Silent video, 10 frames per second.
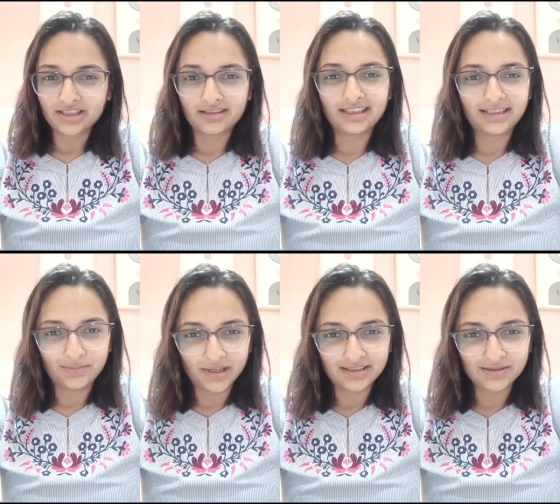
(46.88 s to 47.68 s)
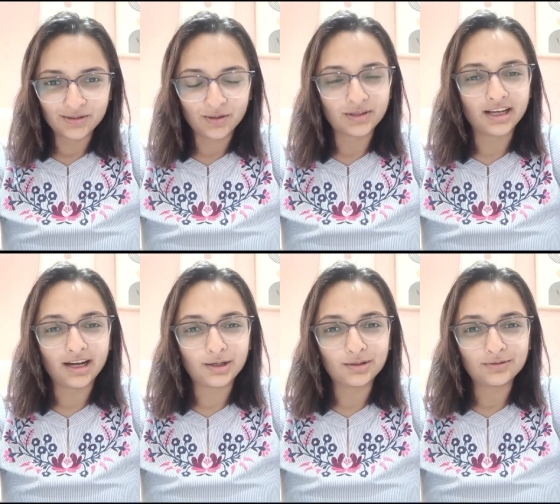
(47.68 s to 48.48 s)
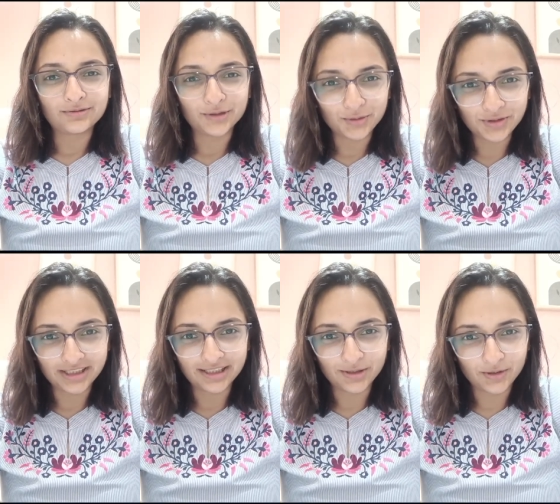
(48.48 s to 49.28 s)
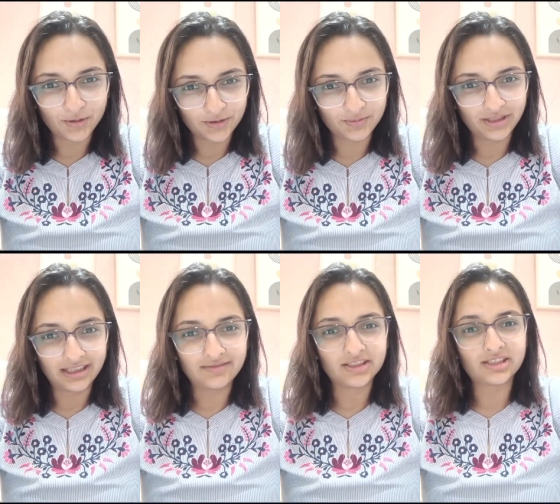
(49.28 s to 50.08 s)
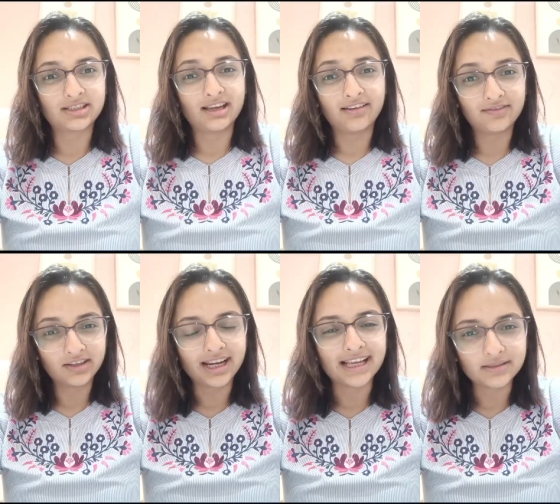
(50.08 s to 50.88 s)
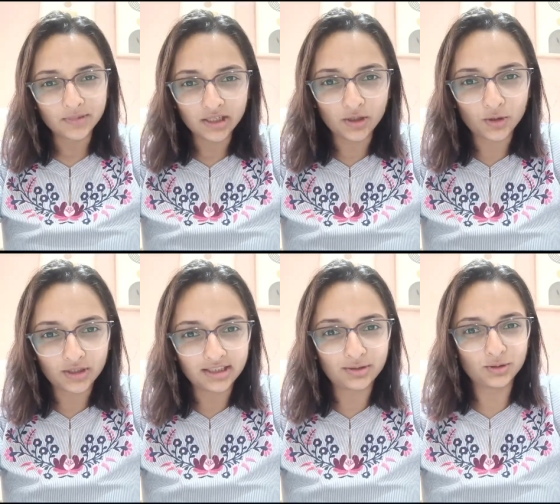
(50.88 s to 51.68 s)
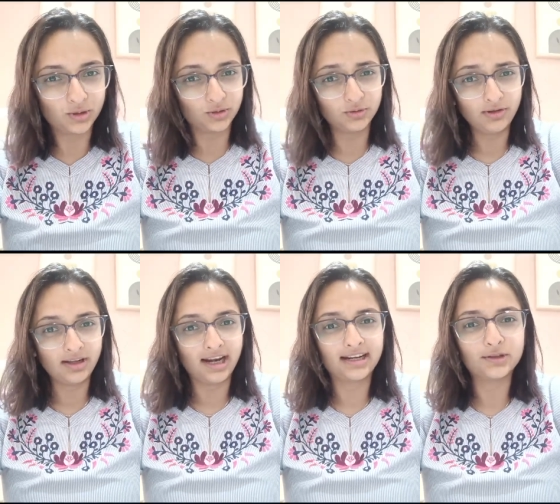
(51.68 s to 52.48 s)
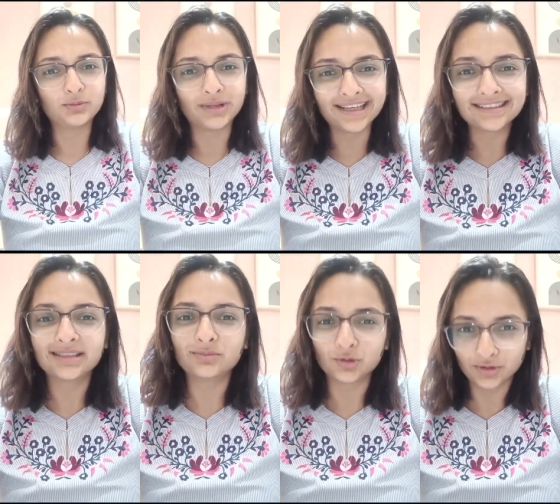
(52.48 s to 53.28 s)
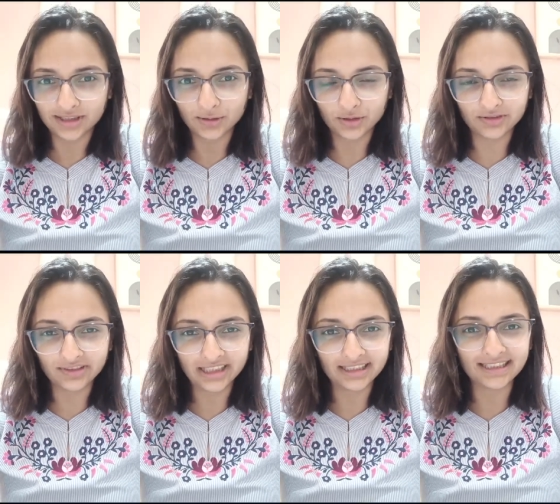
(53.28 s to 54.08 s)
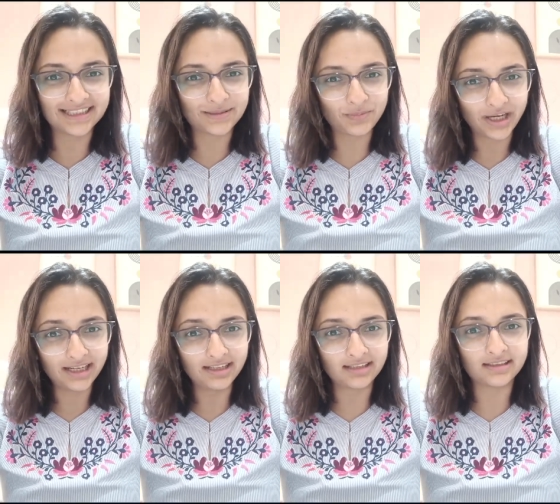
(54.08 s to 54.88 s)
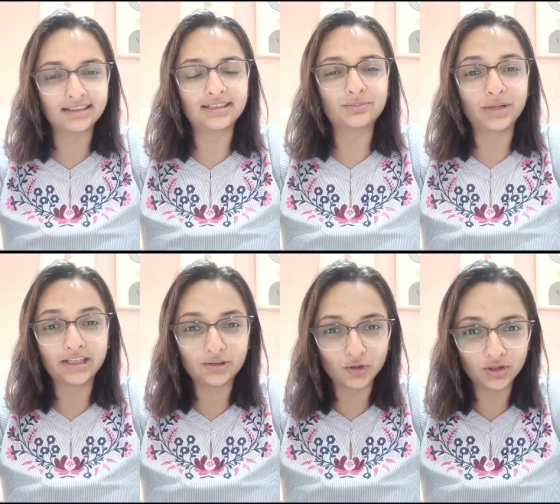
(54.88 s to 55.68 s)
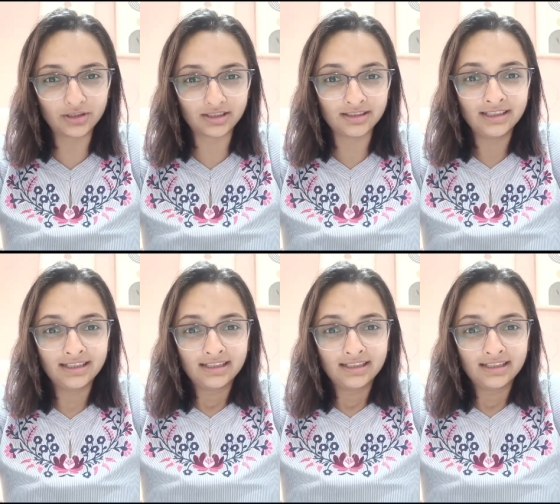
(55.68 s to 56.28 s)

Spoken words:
majorly depends on how you see your hospital, whichever has been allotted to you, and you make the most out of it, in spite it might not